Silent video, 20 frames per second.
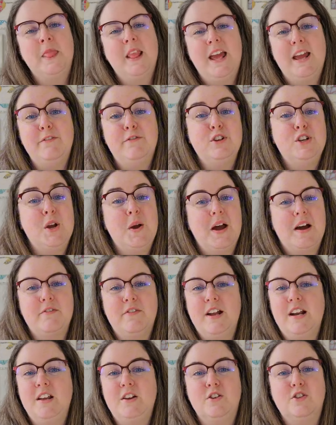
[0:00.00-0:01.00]
If you do have
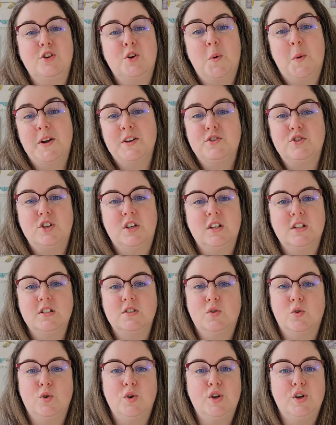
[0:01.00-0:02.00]
any other questions,
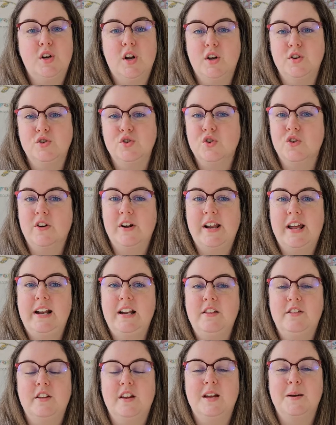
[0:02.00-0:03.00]
or you're not sure on
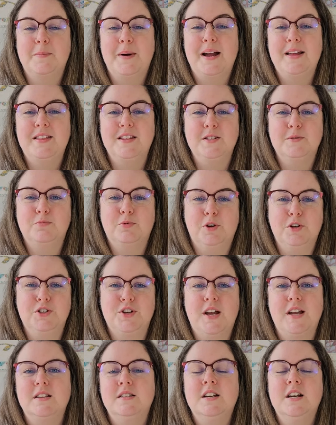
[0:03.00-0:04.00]
anything about this
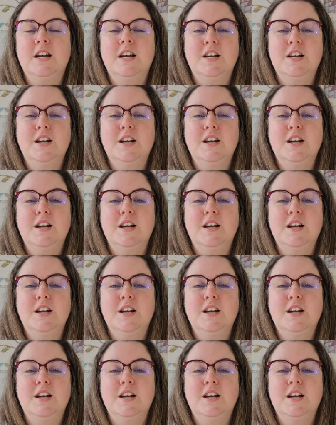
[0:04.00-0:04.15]
project,